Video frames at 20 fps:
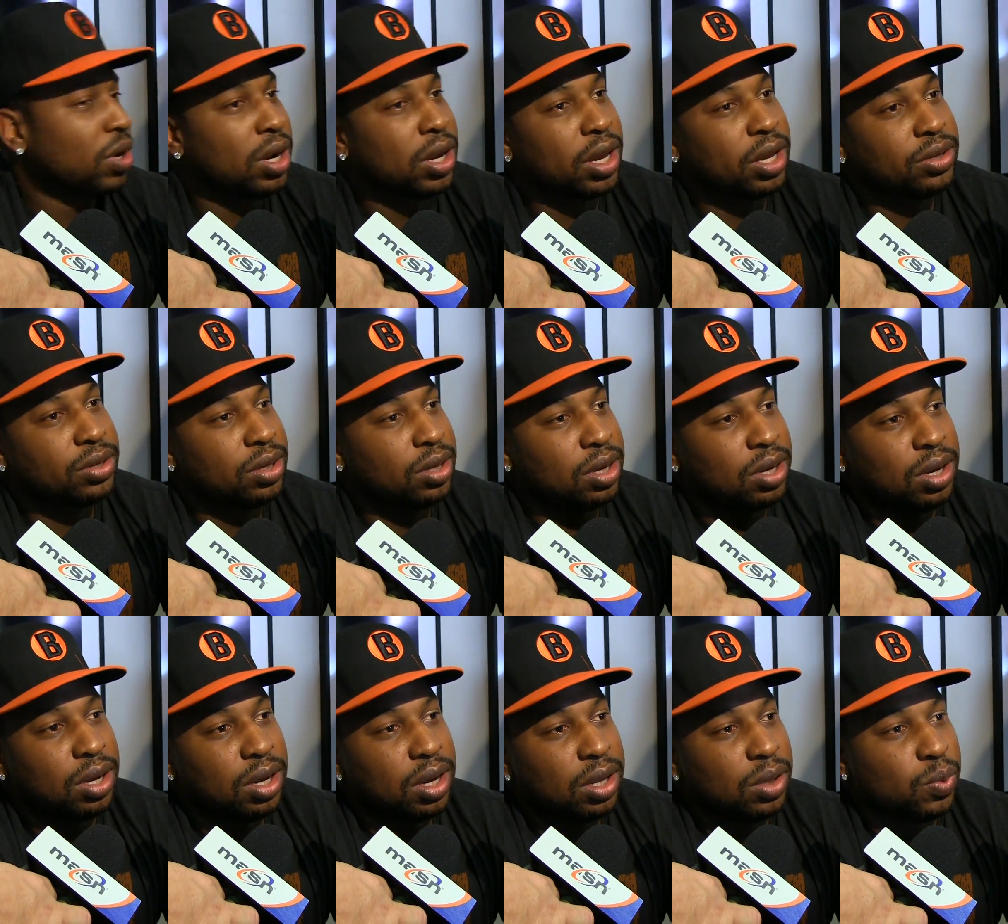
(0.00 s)
trying to get to
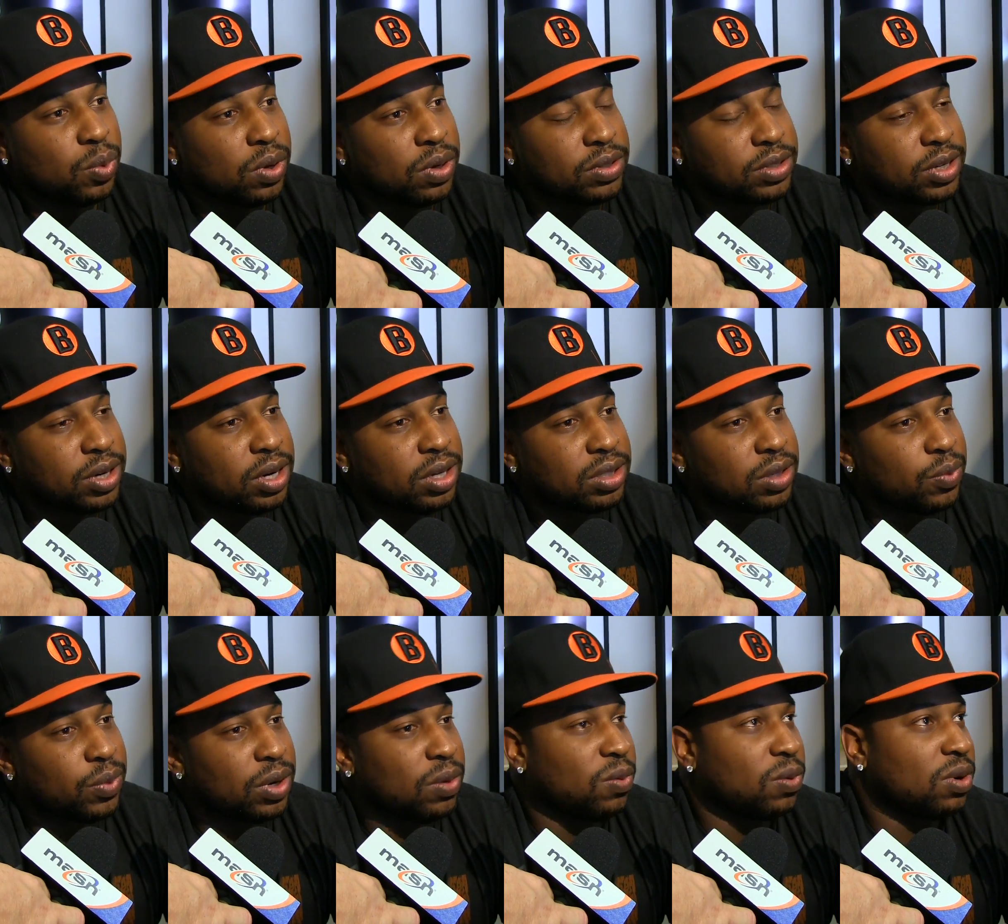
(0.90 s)
the, the World Series
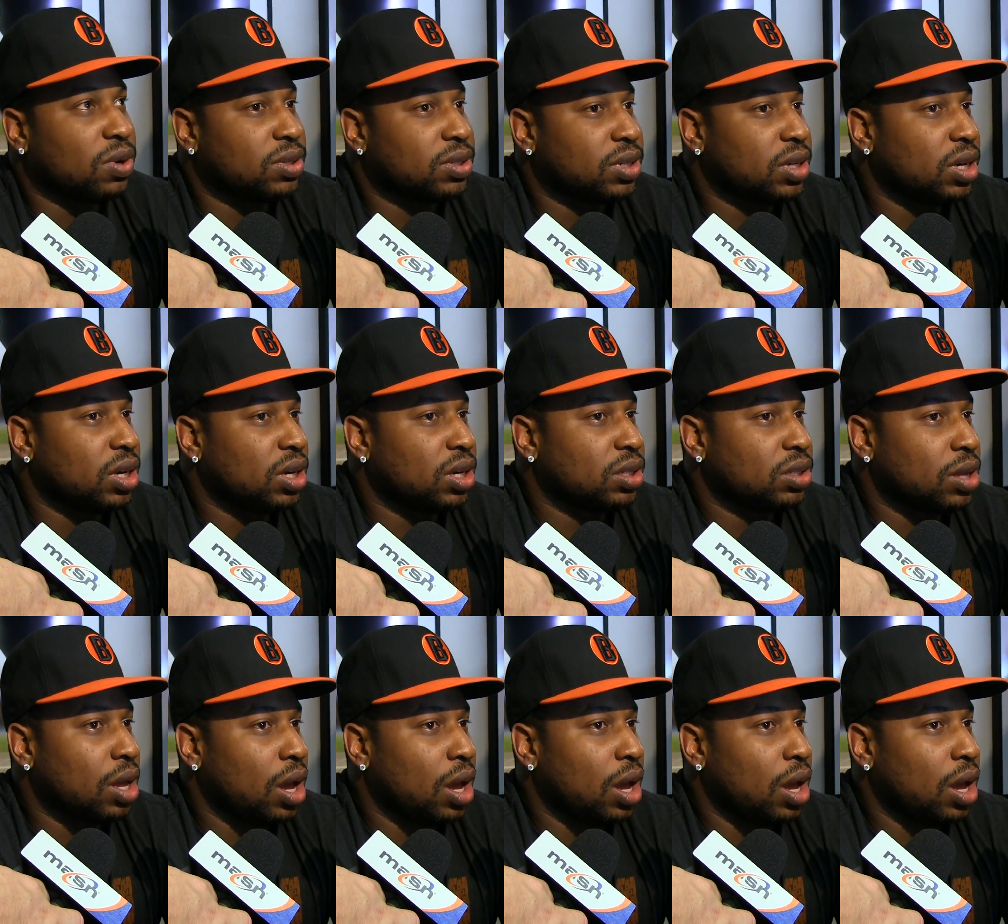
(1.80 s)
and win a World Series.